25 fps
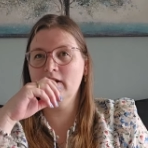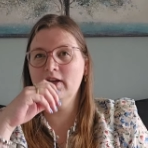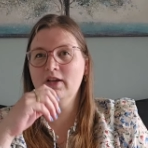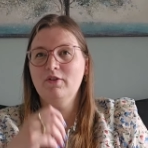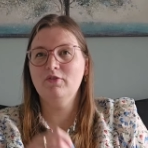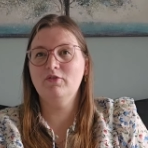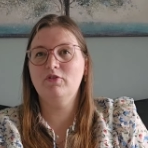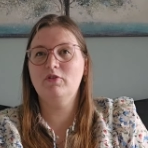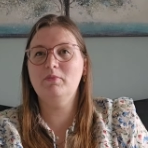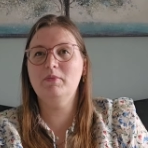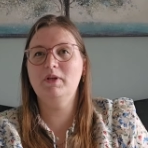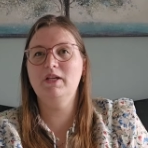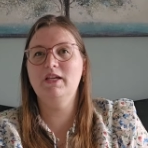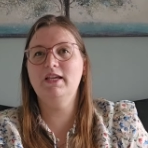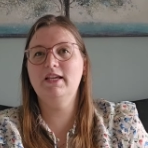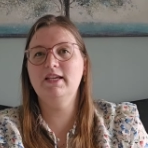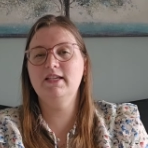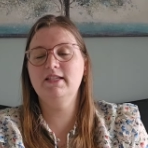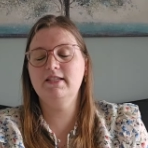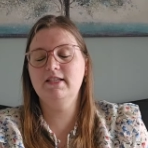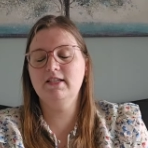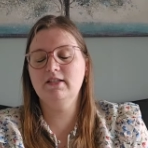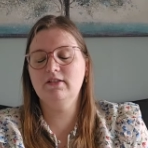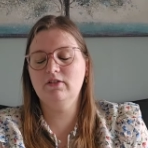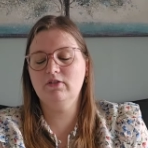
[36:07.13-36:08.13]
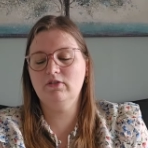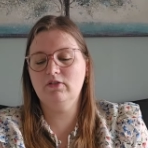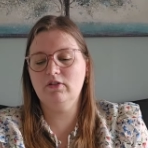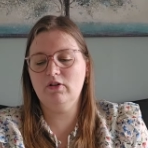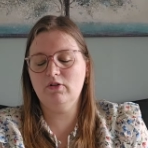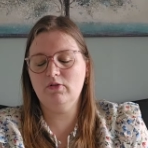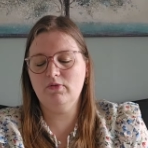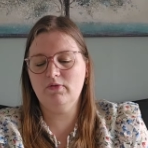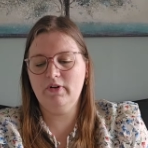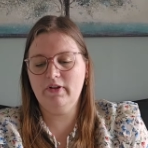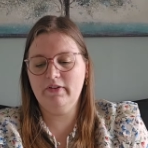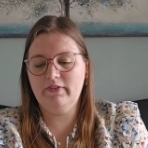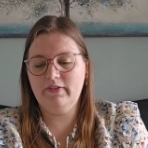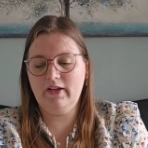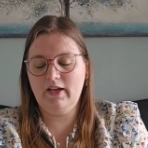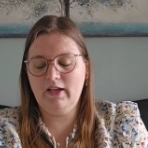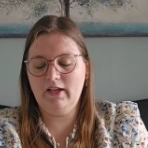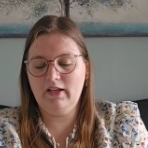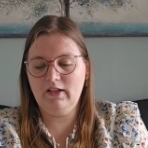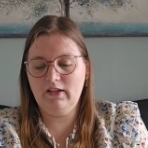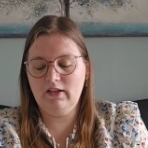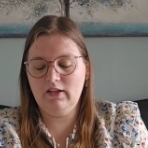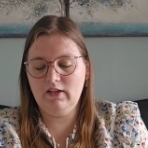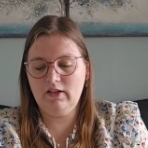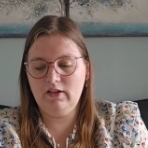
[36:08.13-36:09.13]
for me easy to know what
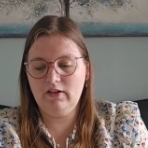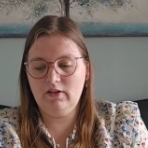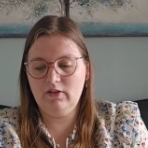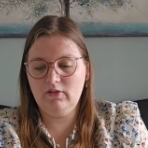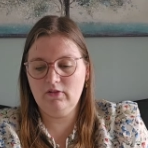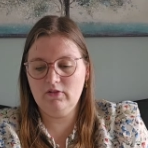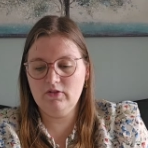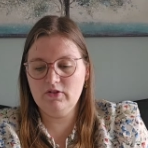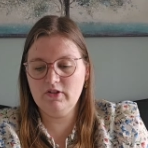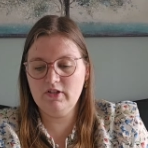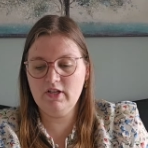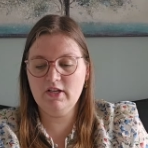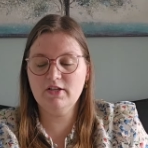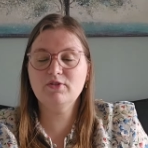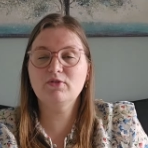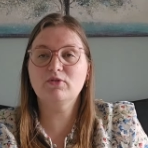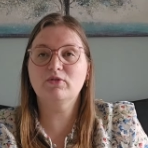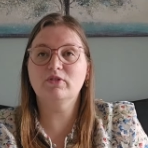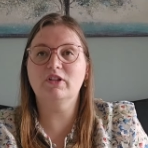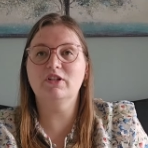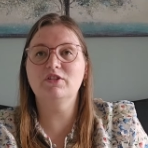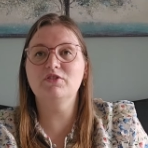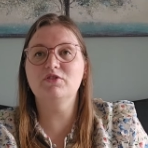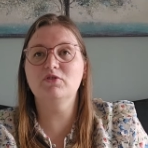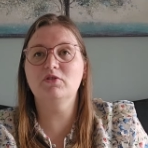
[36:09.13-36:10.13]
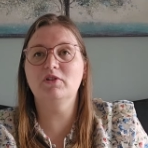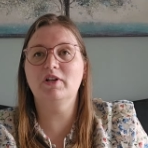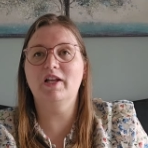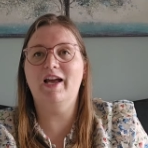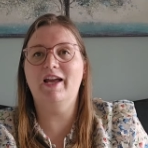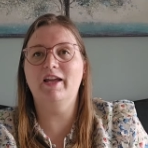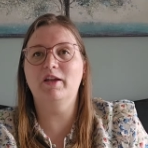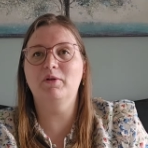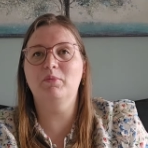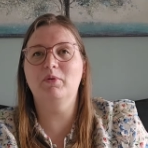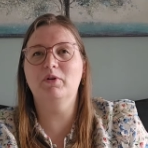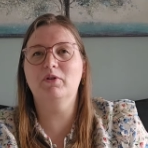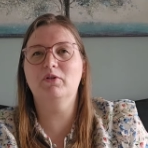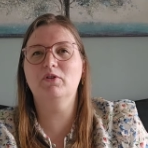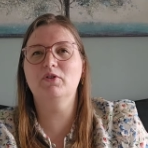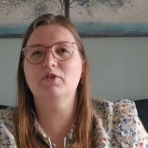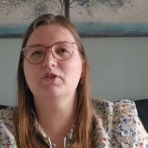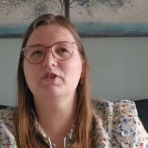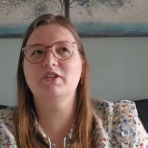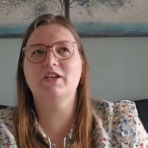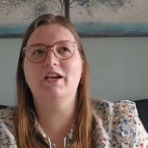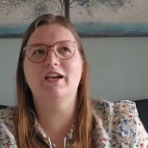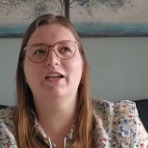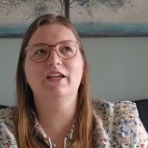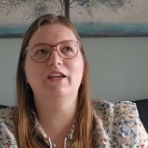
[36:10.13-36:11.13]
I stitch on in July,
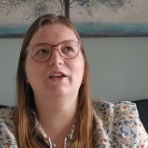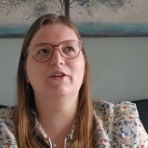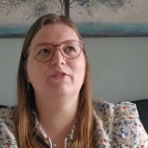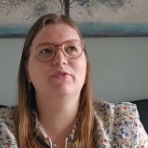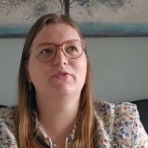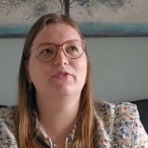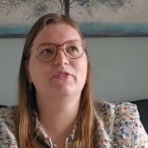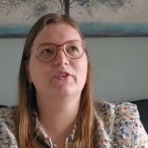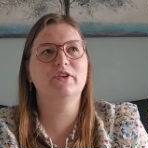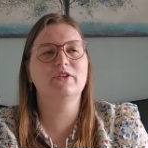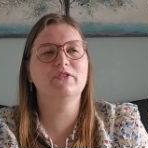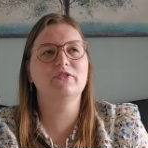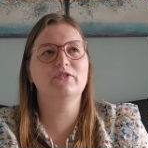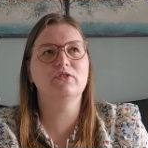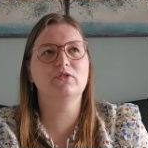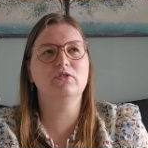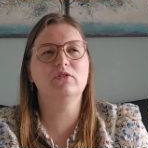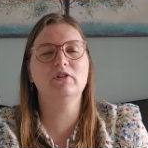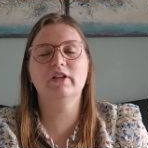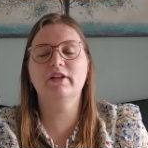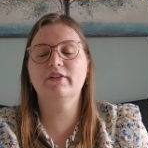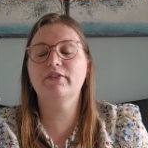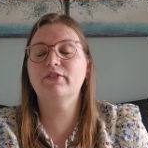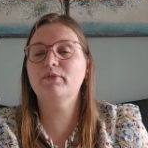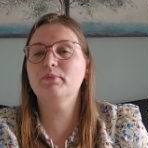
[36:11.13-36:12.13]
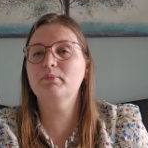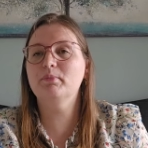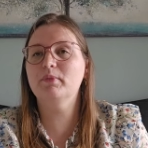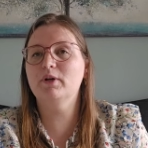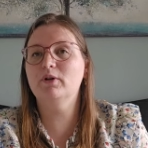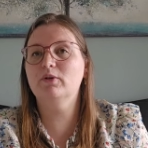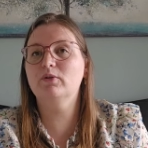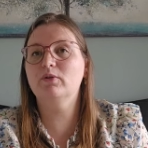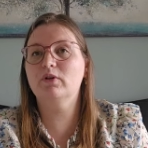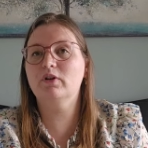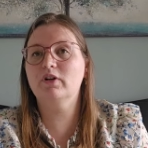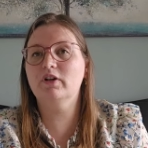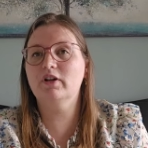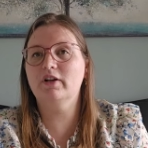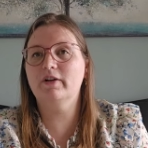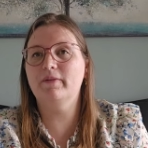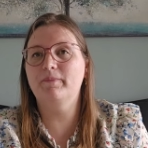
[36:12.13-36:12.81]
because I have the chocolate milk